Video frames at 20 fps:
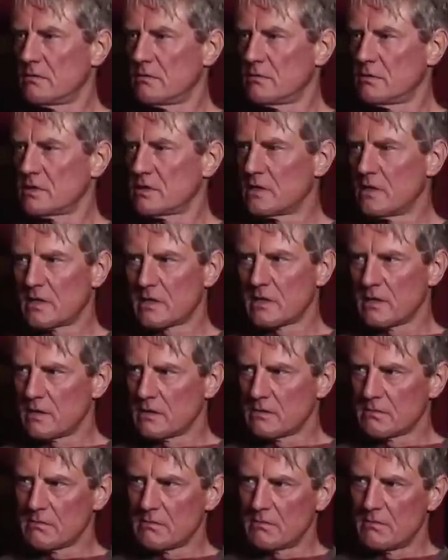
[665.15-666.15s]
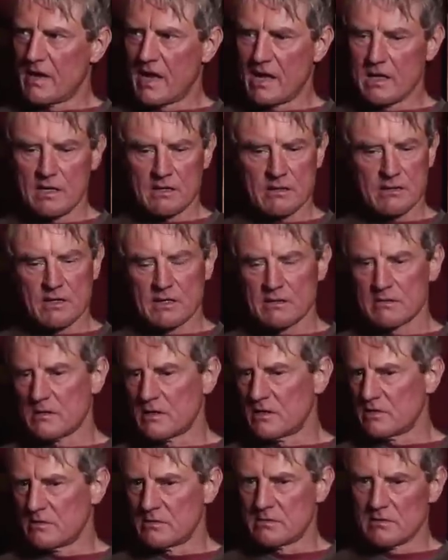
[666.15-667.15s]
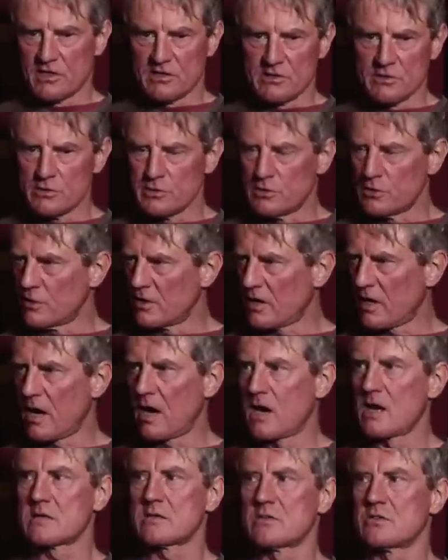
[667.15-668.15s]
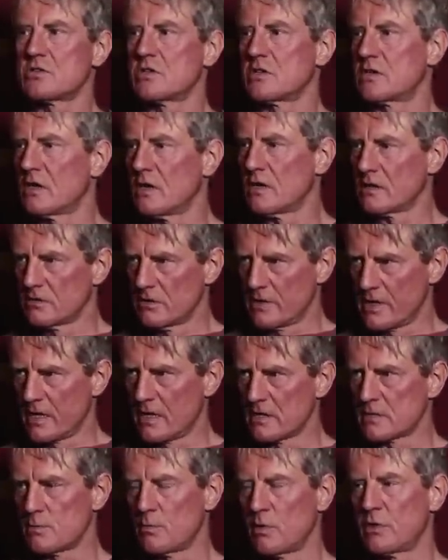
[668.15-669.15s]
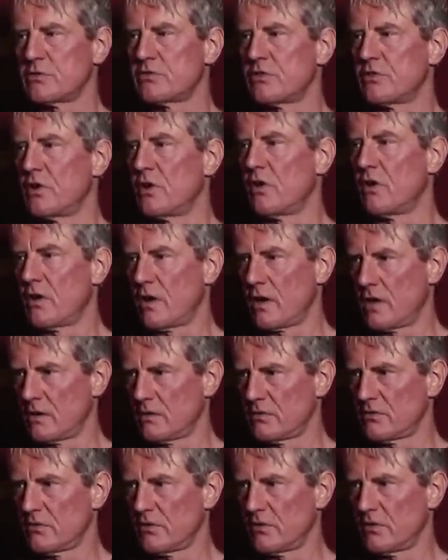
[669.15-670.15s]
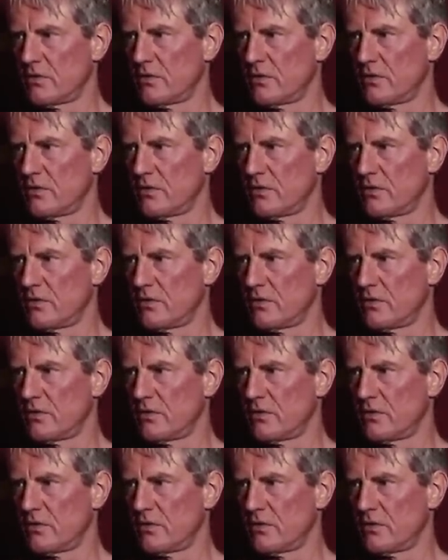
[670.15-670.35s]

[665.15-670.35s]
We're talking anything that, New York has, Chicago has, Montreal has.